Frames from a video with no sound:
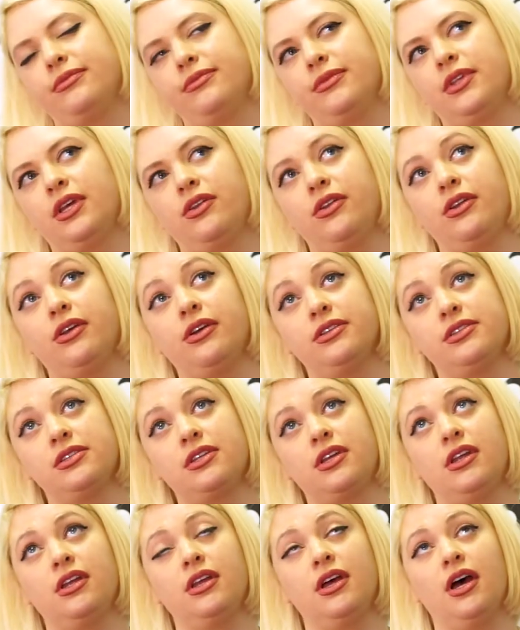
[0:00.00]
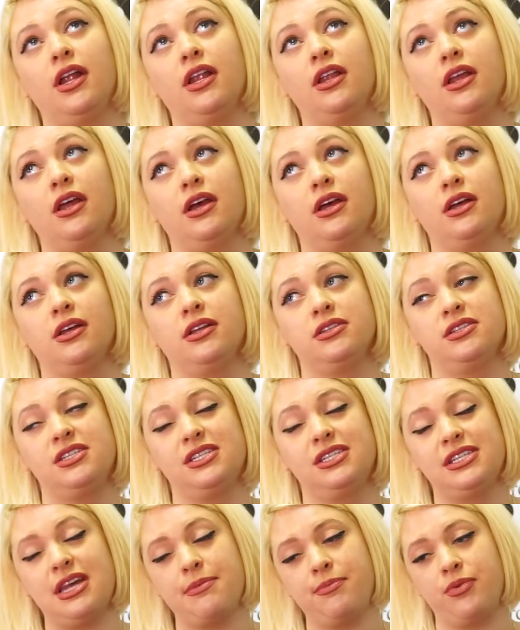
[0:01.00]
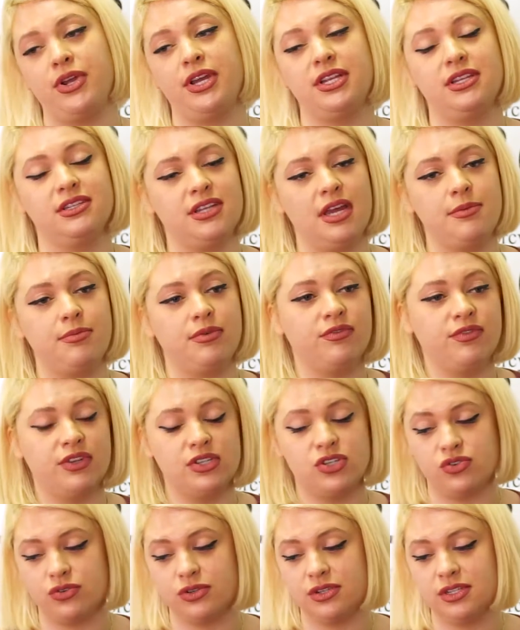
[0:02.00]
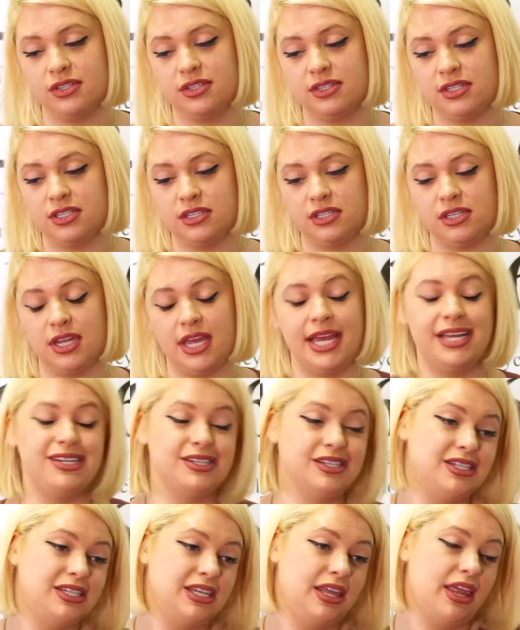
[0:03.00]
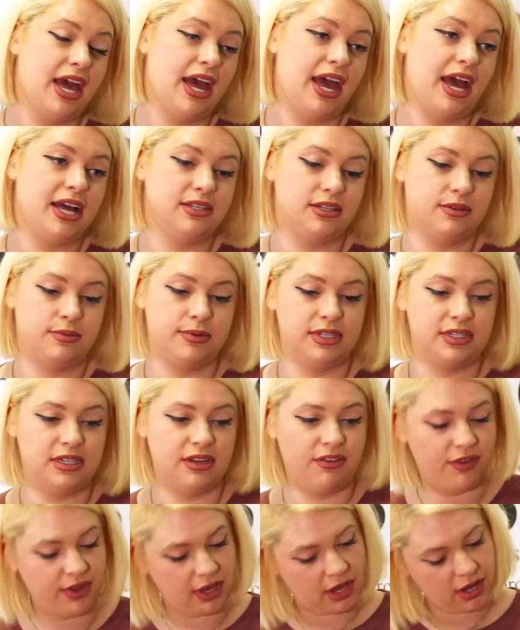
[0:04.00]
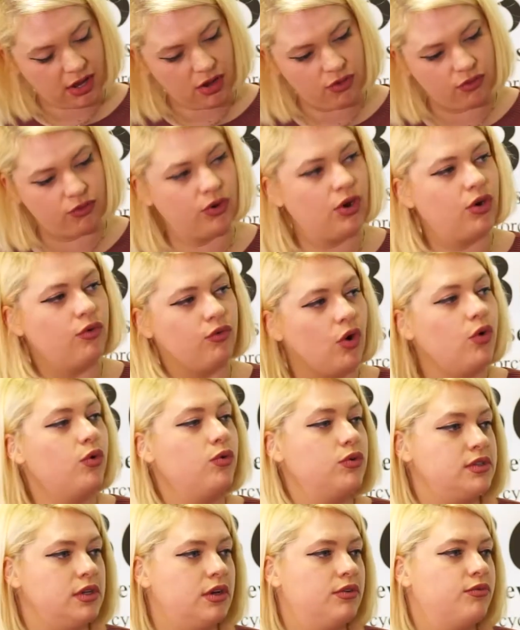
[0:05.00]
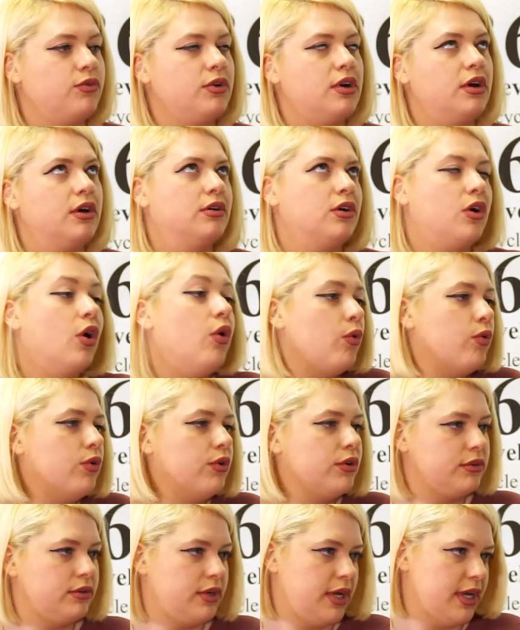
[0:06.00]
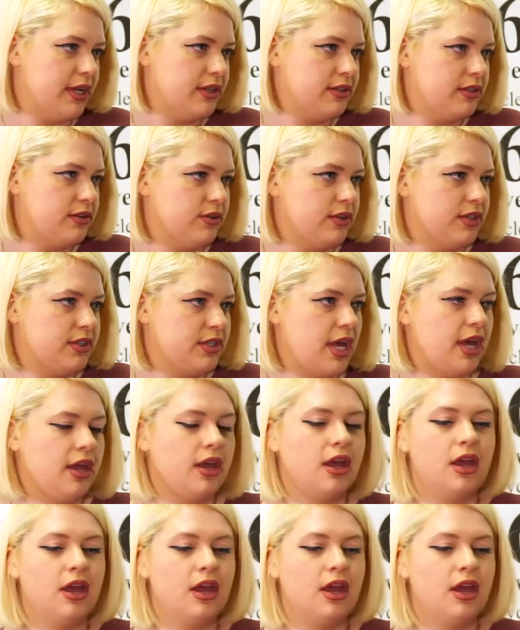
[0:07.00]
I don't know, it's a separate type of insurance agency that has specific goal, I guess you could say.